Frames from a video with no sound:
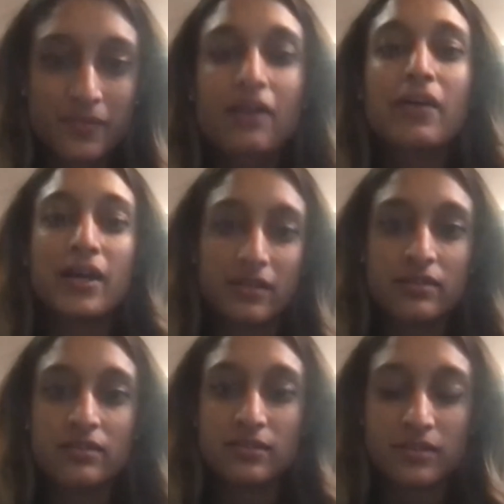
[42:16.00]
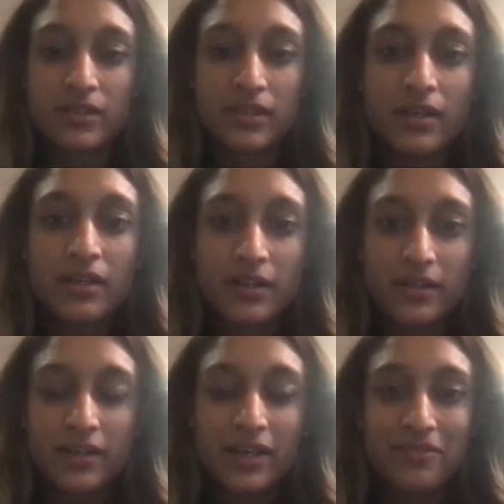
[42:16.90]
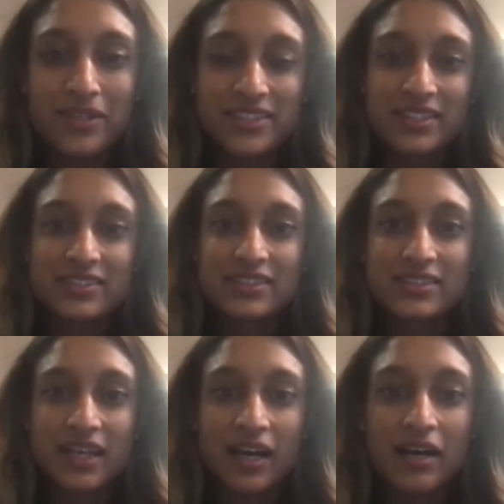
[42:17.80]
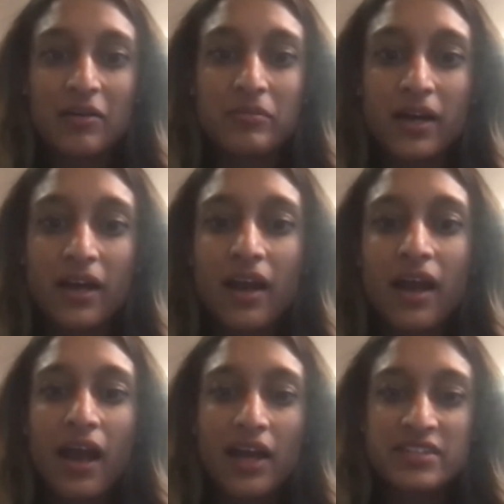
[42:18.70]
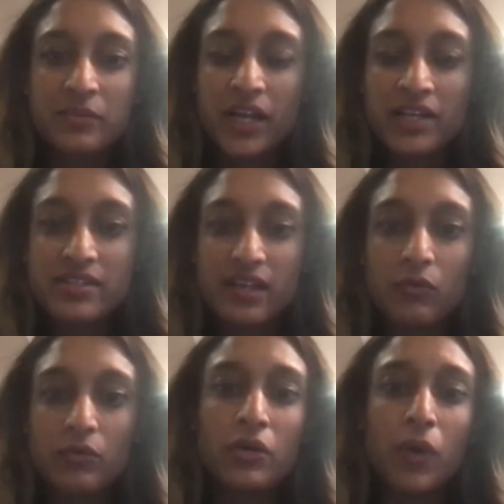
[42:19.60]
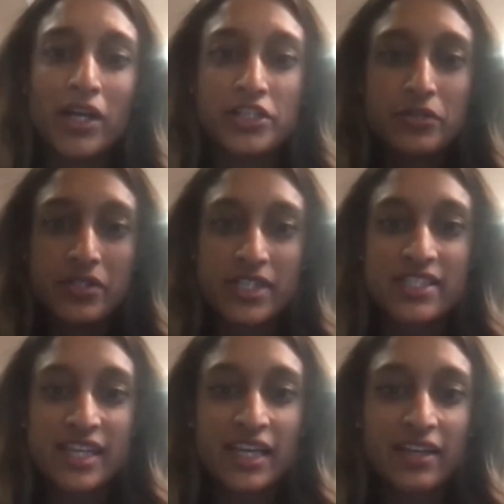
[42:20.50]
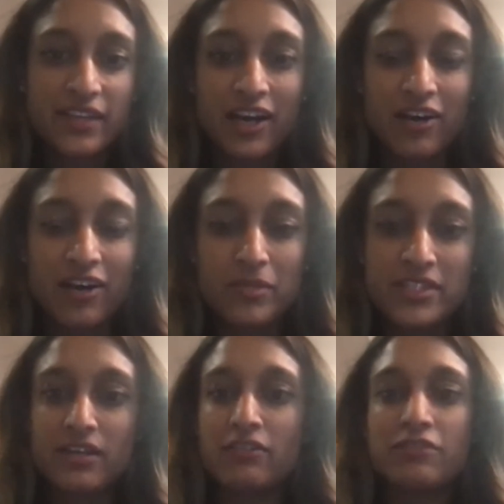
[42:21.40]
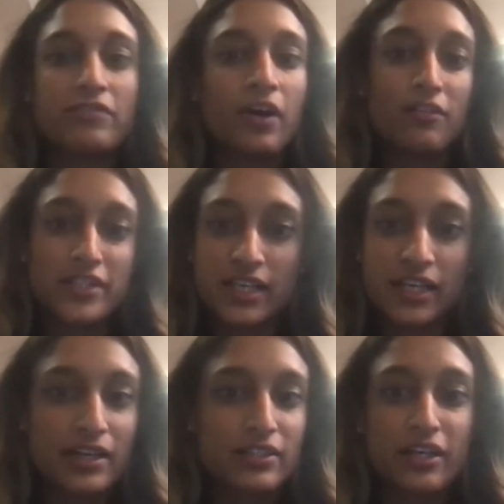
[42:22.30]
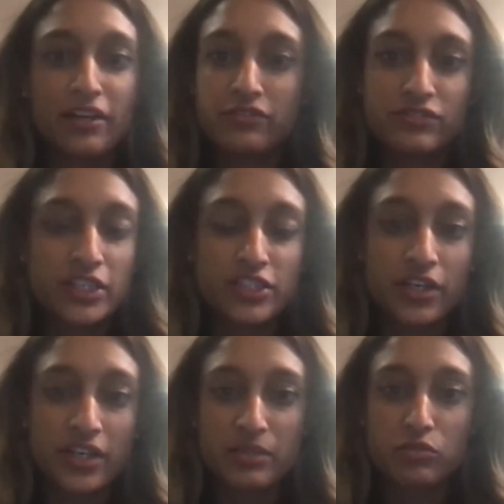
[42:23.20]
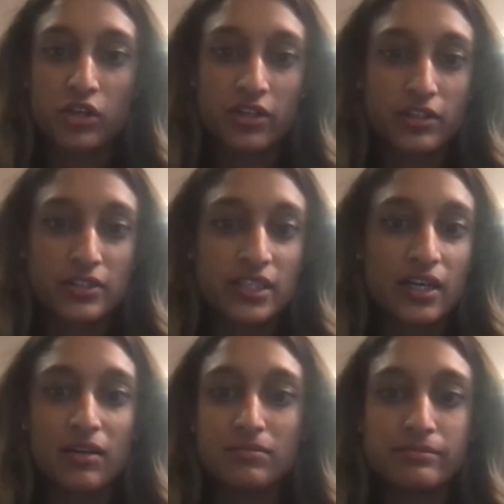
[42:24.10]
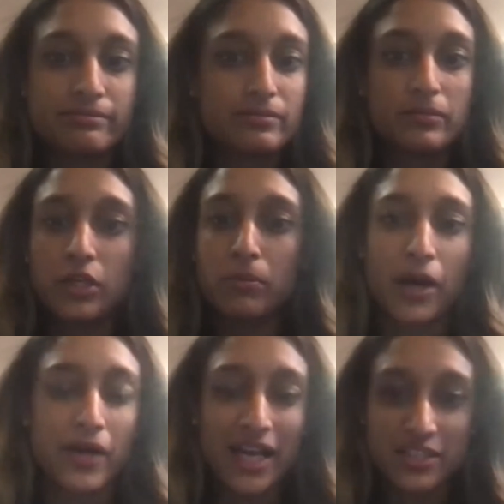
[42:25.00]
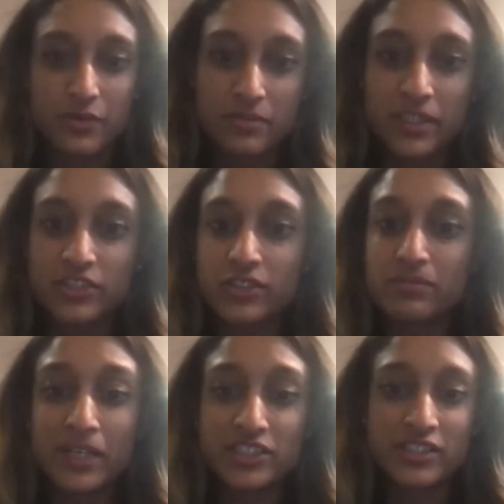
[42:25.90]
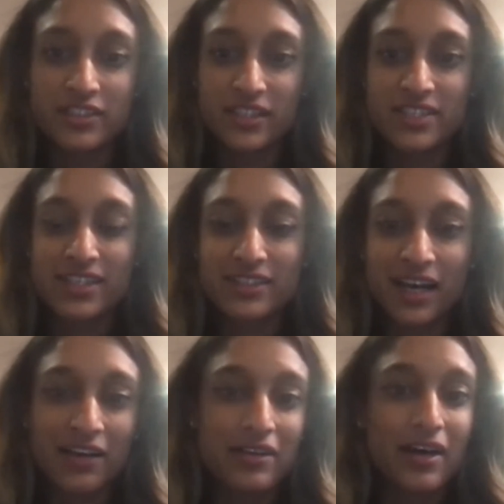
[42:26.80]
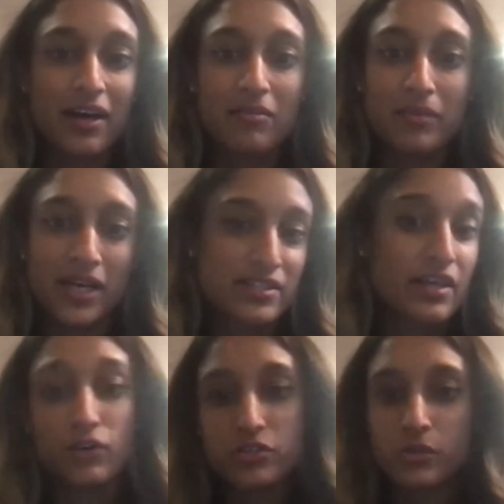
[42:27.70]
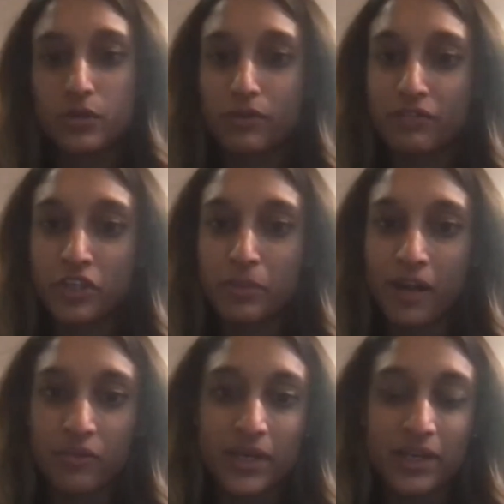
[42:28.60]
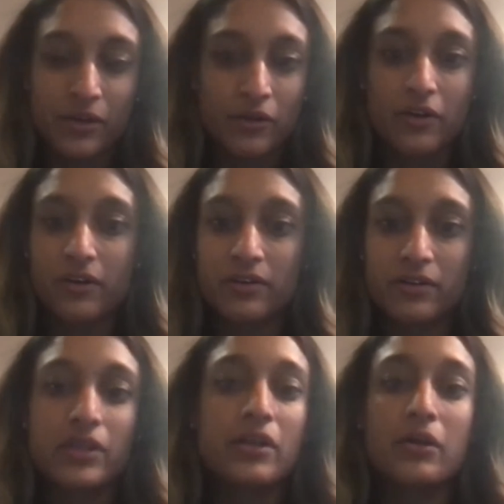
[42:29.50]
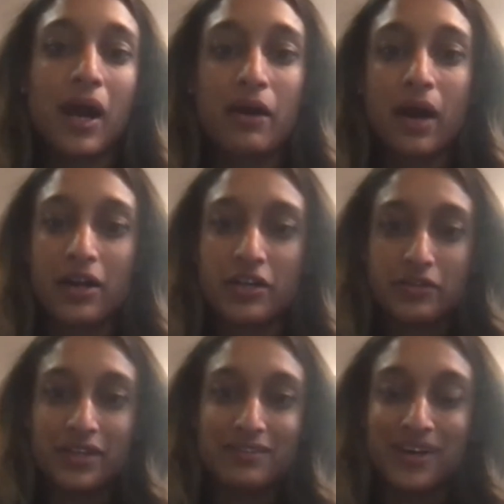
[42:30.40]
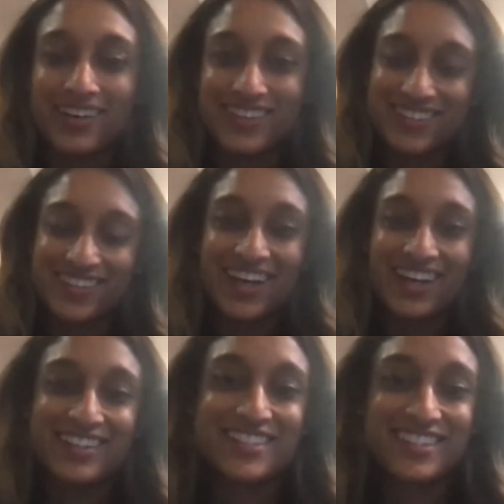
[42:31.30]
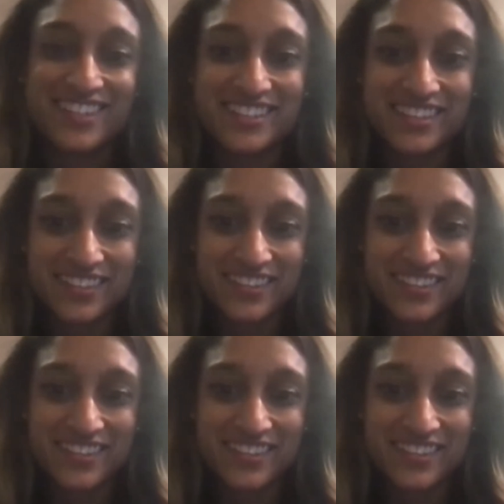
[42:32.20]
okay, yeah, makes sense. And someone asked, why choose to sink the kelp instead of harvesting it, kind of trying to turn it into products? Biogas was mentioned and things like that, as kind of also a revenue pathway, or how did you think about that consideration?